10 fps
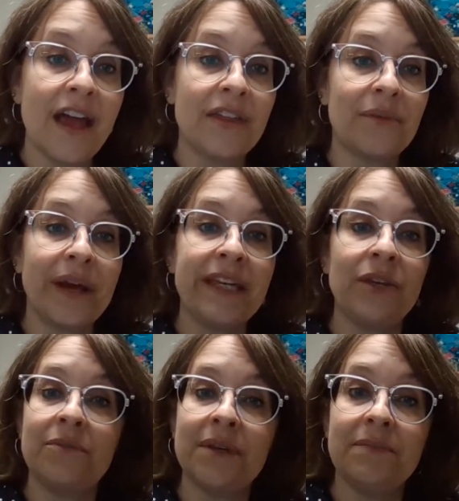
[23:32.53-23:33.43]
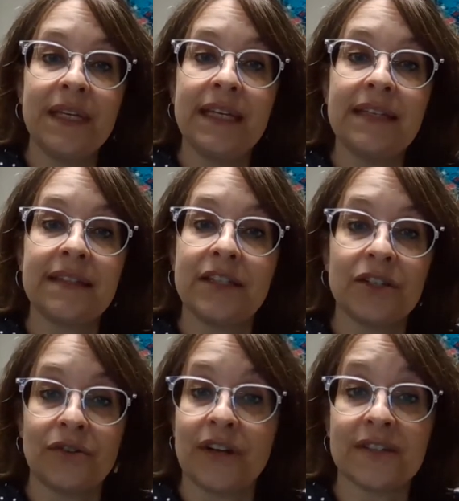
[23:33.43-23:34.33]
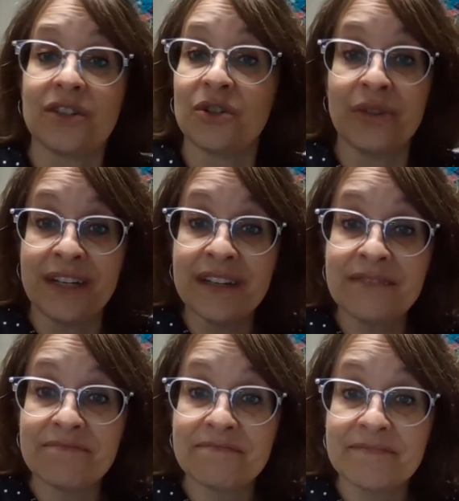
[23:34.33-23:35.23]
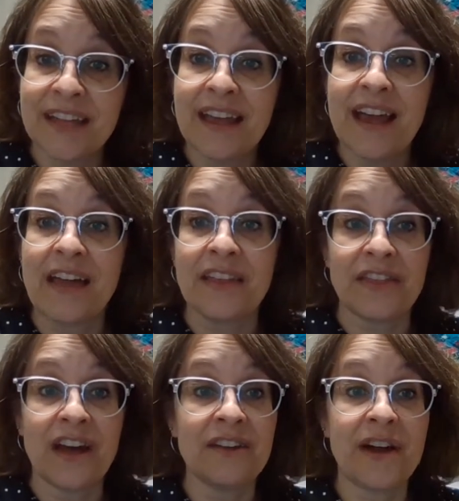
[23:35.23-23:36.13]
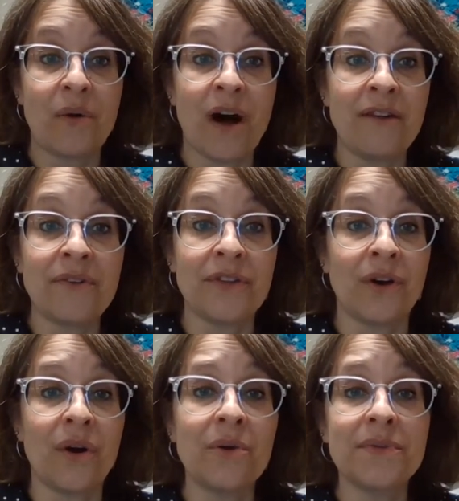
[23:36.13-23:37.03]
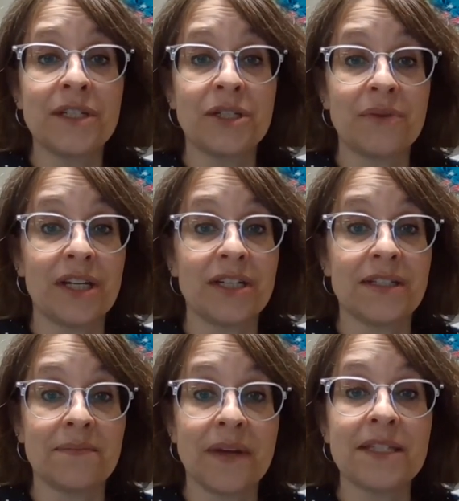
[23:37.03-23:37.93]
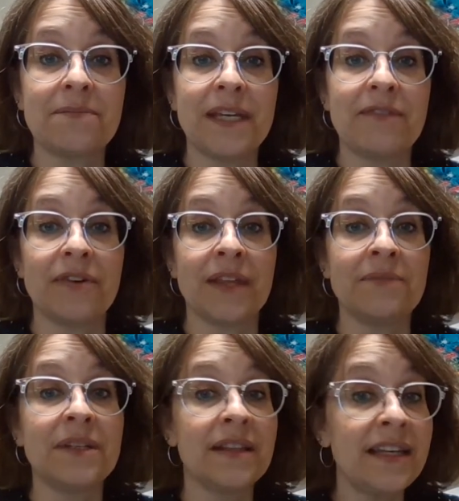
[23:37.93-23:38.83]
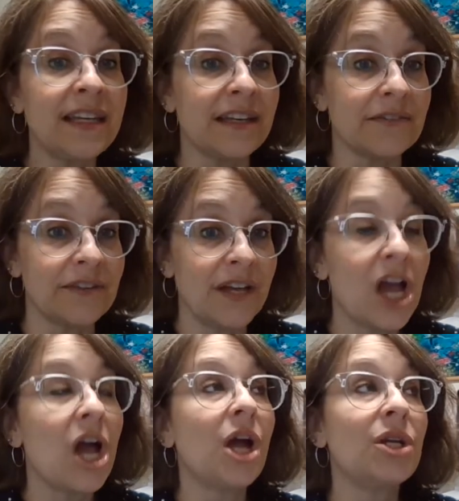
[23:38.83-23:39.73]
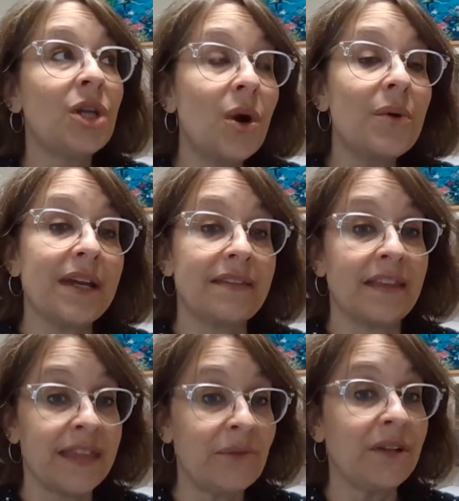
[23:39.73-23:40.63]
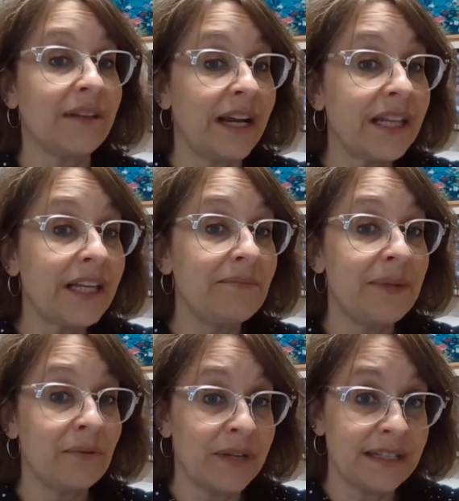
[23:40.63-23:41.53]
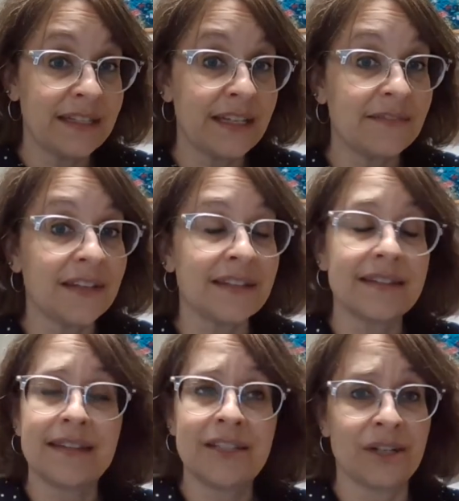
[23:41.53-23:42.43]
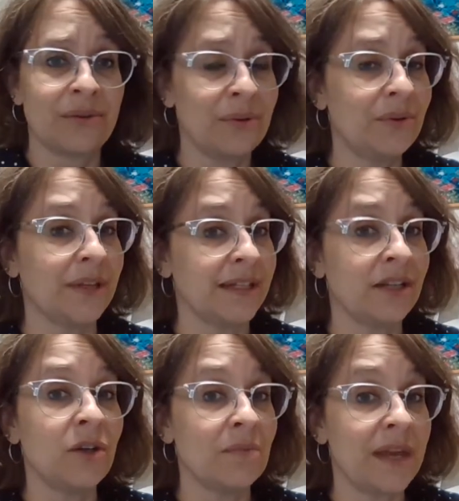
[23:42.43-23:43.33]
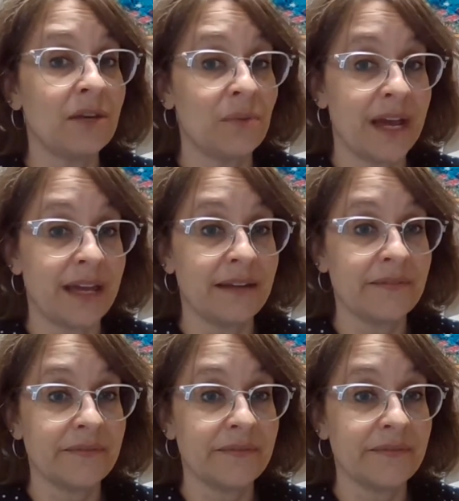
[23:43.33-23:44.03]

the way human beings in distress are treated, and the thought of how awful their home situations must be for them to leave, knowing that they will likely be received in such a cruel and inhumane way.